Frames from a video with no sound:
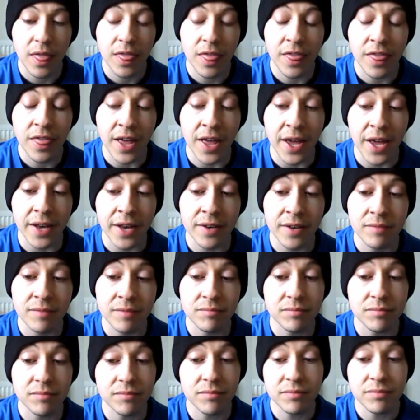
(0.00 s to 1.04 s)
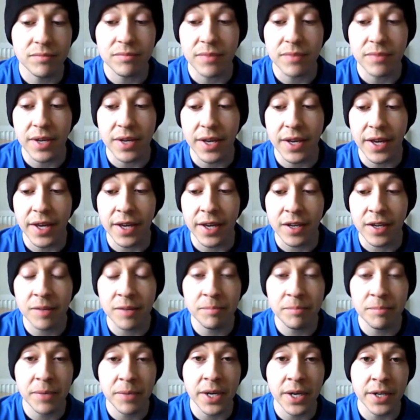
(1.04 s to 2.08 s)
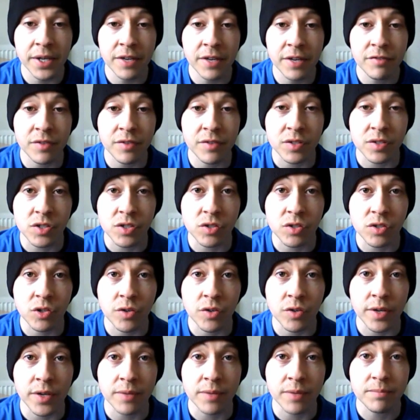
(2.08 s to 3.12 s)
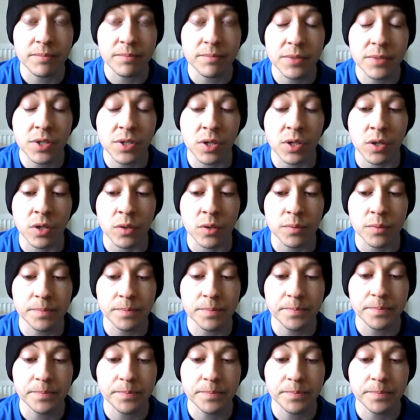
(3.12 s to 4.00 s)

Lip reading: then it can be a different story. So